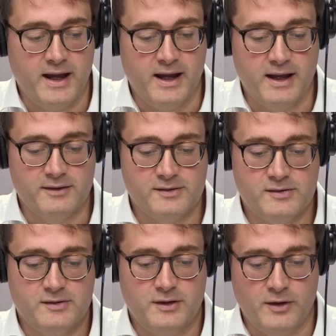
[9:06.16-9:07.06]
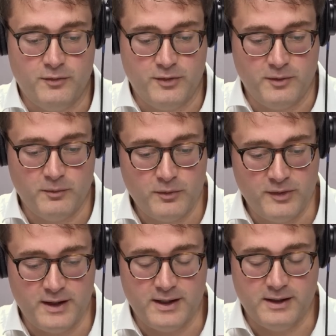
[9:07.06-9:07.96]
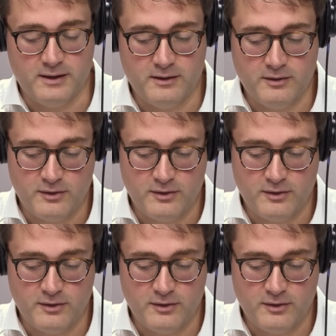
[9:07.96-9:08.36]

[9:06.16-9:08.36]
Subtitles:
as the